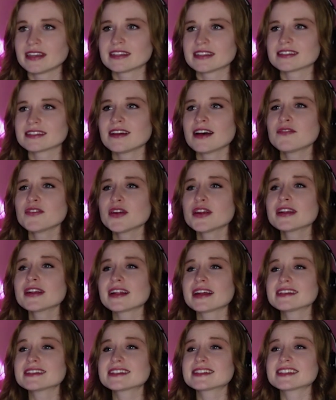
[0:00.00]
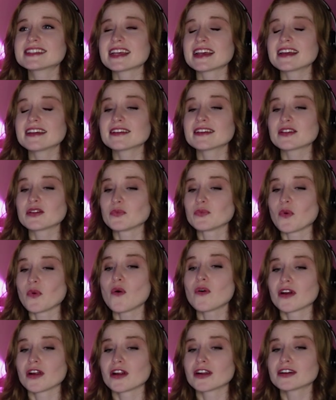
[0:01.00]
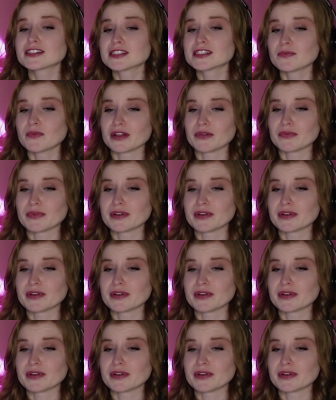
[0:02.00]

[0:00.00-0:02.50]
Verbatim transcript: It's not very nice to say that you won't hurt someone